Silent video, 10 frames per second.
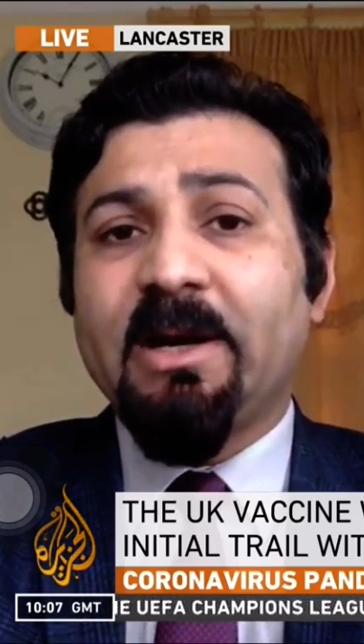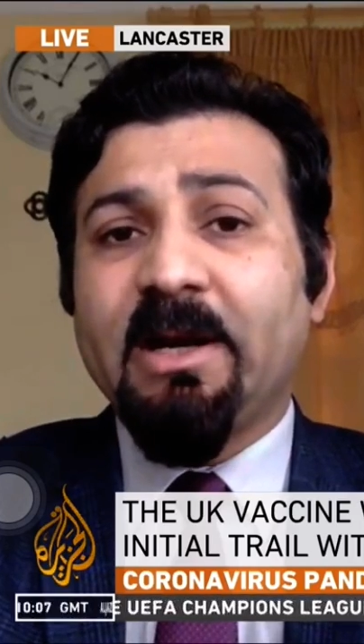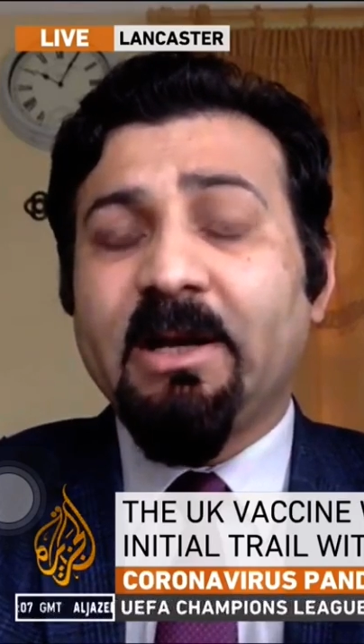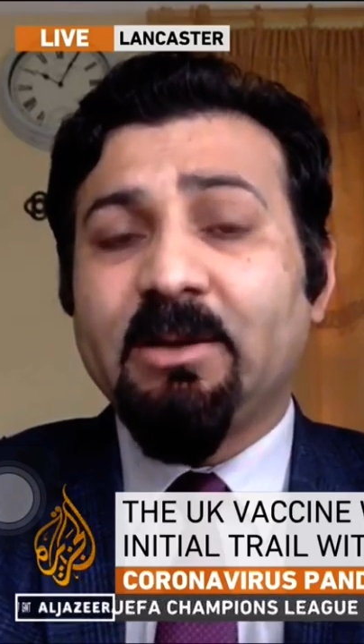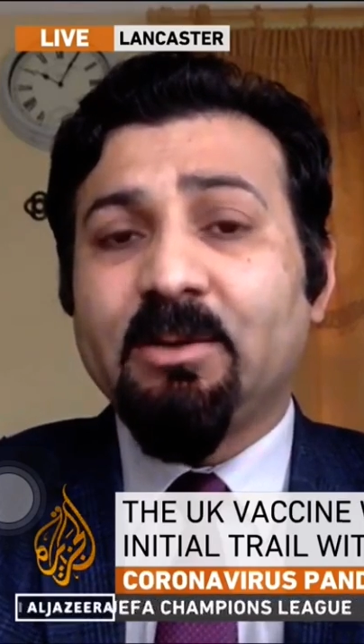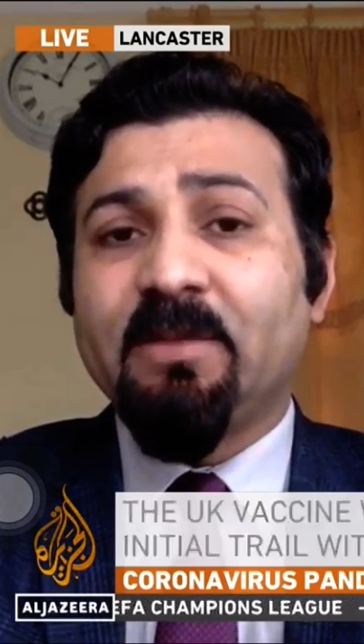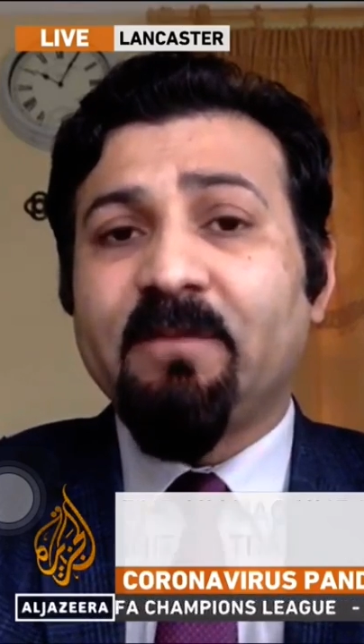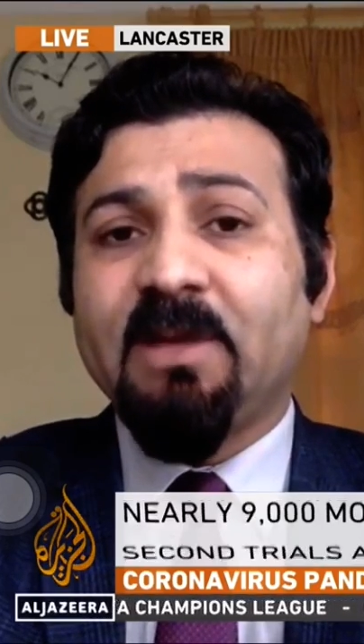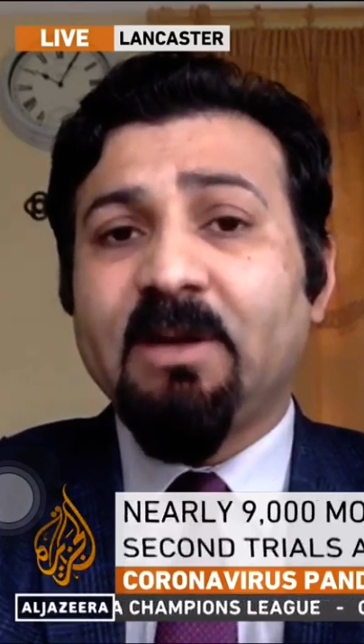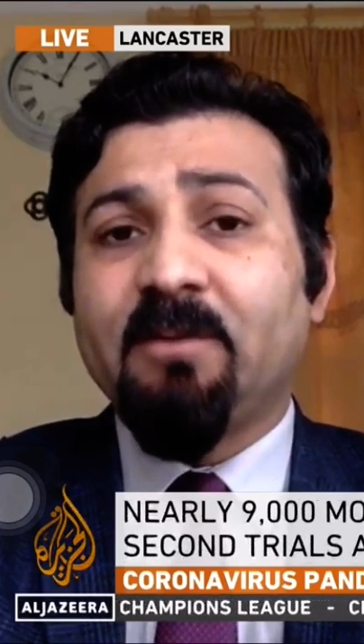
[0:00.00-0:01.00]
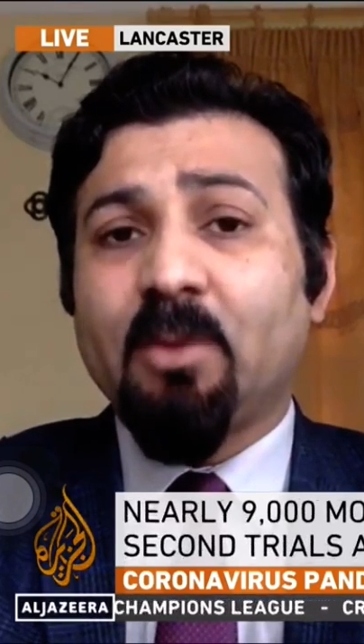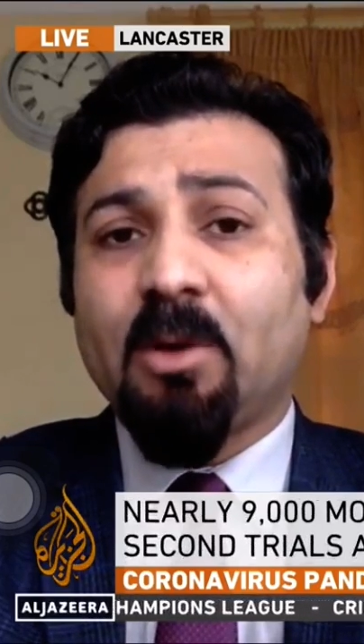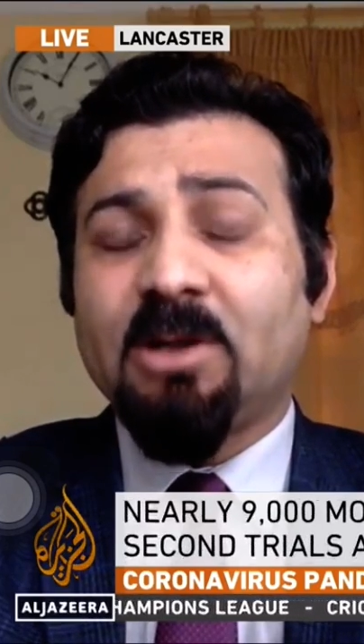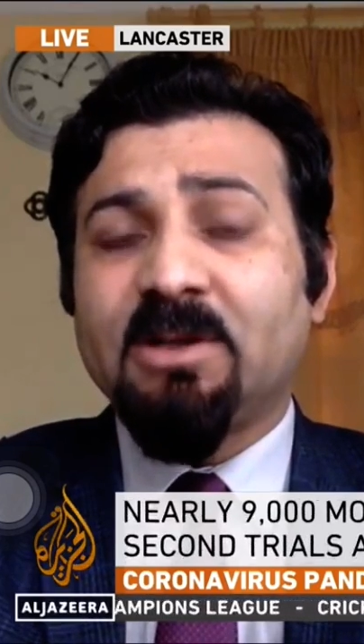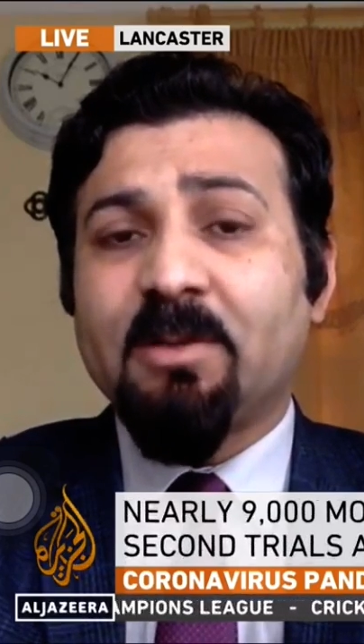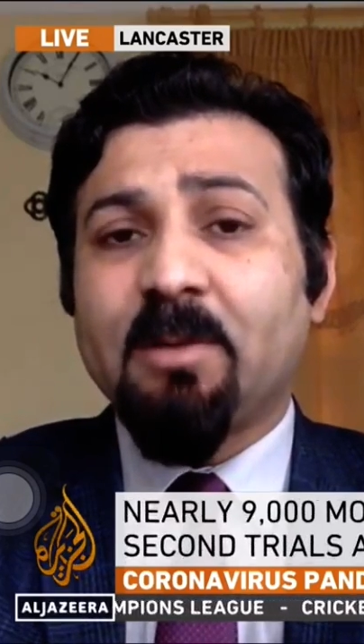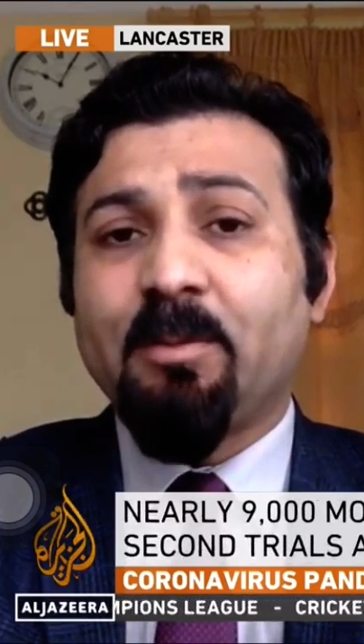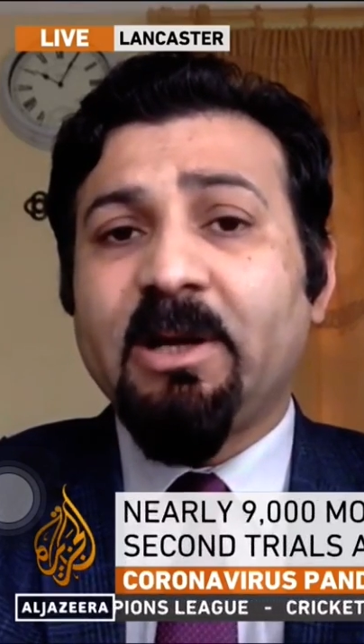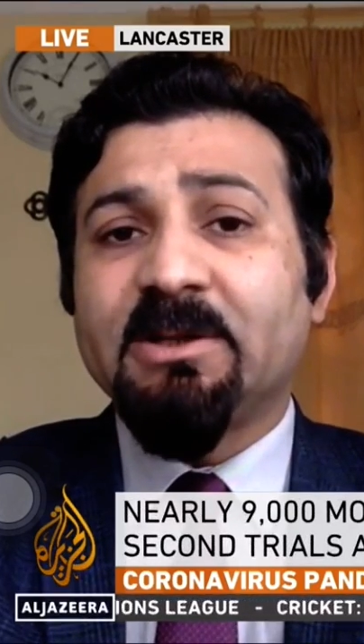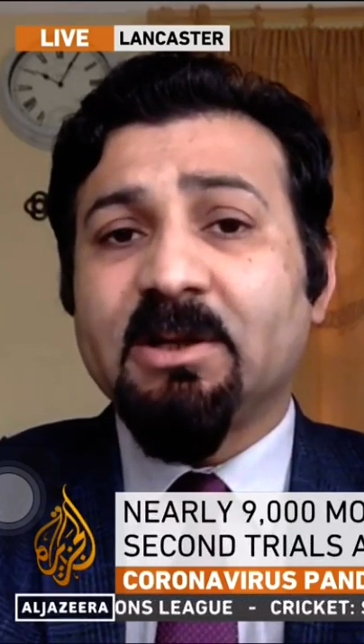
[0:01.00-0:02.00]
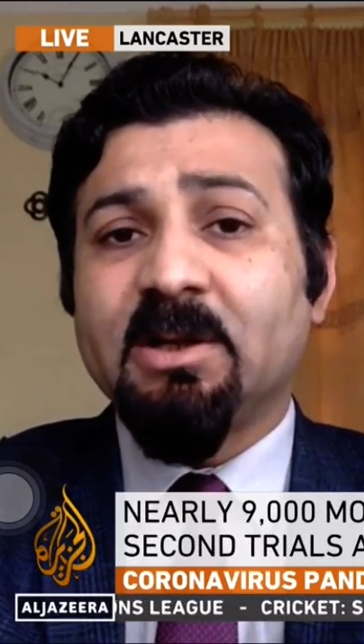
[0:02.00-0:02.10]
into the field for larger population